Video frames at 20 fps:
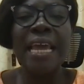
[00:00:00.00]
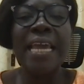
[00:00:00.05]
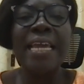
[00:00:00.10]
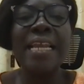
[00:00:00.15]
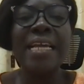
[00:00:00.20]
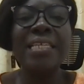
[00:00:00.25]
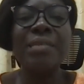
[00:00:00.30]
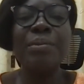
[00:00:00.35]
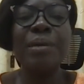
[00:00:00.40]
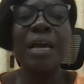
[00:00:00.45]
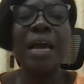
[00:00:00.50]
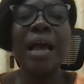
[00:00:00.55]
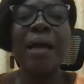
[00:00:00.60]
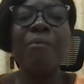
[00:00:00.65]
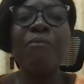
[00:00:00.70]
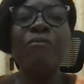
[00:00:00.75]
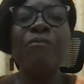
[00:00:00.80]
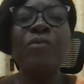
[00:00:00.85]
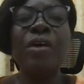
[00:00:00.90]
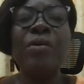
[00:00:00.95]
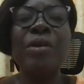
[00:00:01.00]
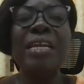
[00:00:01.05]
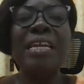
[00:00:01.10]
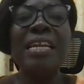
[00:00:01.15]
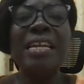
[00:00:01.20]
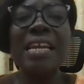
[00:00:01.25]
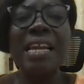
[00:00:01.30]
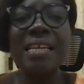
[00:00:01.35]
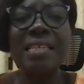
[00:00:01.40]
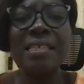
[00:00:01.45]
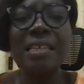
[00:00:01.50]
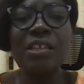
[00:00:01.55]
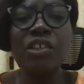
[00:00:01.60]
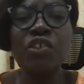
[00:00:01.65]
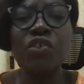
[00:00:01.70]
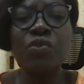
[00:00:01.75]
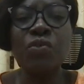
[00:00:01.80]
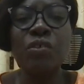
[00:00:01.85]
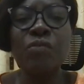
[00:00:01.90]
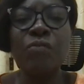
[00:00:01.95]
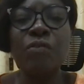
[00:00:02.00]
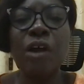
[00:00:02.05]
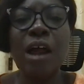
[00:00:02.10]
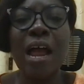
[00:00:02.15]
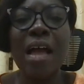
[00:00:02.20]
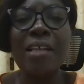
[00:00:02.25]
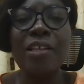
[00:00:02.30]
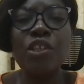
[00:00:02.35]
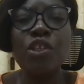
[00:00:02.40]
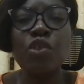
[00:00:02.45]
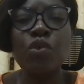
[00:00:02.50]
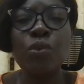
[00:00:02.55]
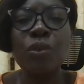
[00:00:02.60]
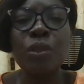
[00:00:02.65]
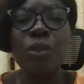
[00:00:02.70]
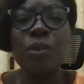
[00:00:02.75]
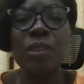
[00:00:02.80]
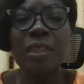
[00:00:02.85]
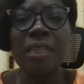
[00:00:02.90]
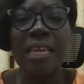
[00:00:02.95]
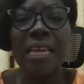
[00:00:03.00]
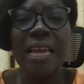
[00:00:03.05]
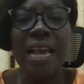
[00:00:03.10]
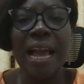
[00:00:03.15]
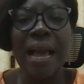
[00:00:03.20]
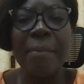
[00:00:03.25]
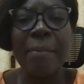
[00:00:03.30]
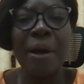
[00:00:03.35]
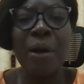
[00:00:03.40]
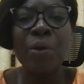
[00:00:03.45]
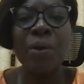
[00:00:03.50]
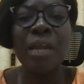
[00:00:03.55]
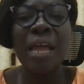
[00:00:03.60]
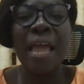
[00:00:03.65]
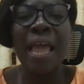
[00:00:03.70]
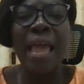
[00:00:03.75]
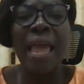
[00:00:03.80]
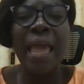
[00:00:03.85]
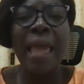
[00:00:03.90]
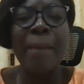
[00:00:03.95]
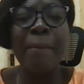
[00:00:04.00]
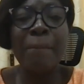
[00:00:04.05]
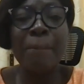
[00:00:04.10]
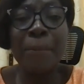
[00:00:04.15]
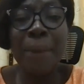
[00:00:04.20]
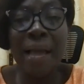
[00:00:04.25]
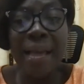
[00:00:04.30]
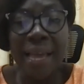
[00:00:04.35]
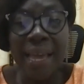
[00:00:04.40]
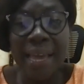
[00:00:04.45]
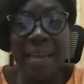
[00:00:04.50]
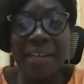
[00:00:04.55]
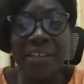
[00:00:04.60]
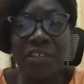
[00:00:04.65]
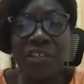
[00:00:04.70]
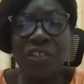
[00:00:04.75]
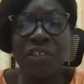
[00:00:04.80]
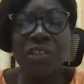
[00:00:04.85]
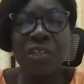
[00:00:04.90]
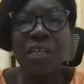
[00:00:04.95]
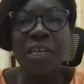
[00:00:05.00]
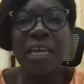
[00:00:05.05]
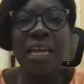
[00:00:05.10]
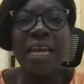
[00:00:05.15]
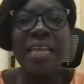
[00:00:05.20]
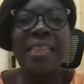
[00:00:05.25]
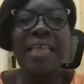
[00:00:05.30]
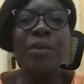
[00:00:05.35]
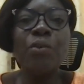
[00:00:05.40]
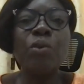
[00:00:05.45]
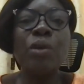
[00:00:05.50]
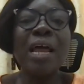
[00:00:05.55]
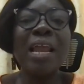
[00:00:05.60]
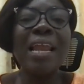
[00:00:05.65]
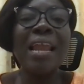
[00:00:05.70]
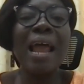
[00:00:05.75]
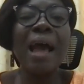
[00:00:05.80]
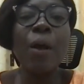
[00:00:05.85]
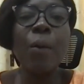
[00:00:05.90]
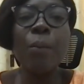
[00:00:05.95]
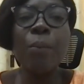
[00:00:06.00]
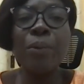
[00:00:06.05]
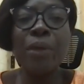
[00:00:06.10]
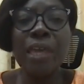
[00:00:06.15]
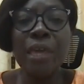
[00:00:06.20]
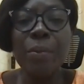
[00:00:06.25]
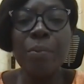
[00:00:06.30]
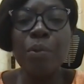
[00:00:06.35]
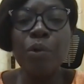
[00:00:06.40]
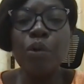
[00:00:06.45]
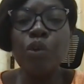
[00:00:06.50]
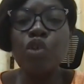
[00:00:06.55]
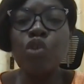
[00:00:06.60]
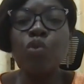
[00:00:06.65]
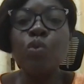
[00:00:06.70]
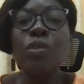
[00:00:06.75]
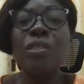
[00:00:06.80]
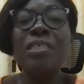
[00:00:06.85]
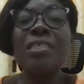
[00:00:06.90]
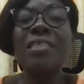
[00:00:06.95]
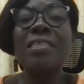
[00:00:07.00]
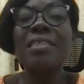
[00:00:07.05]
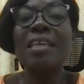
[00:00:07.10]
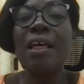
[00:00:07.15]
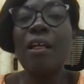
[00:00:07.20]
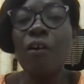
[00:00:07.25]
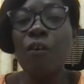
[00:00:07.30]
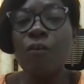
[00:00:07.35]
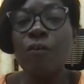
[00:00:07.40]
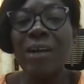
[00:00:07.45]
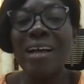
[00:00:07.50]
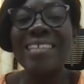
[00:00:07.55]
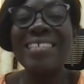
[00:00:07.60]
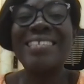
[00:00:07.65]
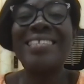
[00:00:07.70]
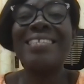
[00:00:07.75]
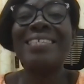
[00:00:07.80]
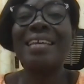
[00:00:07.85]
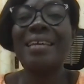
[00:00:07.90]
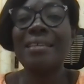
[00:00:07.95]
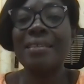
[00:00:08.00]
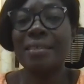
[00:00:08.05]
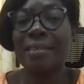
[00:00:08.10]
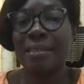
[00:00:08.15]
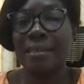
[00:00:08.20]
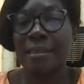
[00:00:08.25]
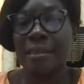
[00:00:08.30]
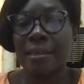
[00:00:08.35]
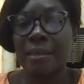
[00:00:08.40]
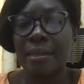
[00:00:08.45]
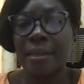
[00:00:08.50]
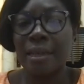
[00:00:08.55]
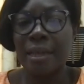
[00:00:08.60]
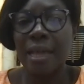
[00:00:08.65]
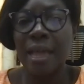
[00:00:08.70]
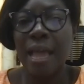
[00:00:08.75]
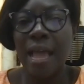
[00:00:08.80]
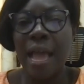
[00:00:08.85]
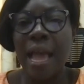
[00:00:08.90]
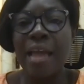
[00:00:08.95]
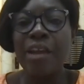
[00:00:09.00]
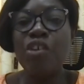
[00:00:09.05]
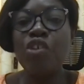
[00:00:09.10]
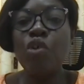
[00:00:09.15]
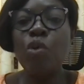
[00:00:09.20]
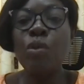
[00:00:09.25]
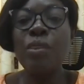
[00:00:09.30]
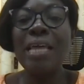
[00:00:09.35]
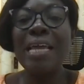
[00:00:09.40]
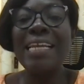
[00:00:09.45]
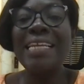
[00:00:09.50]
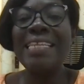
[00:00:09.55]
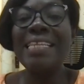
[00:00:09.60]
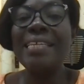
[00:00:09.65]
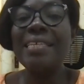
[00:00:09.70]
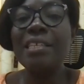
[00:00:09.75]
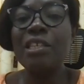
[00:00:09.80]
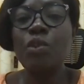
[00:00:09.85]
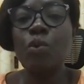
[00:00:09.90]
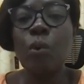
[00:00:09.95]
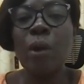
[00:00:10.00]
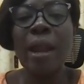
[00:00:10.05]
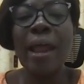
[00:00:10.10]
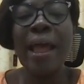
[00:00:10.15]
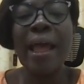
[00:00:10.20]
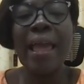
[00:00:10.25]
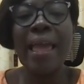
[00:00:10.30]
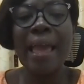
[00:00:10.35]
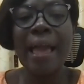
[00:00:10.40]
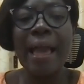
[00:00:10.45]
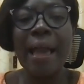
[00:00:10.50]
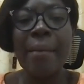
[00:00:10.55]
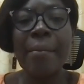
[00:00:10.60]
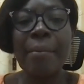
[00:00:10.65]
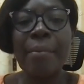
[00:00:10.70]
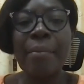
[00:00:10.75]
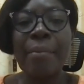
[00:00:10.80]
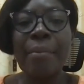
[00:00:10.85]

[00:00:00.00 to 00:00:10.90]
It has become very necessary for us to think about a package that would allow people to self-assess and know that this is where I am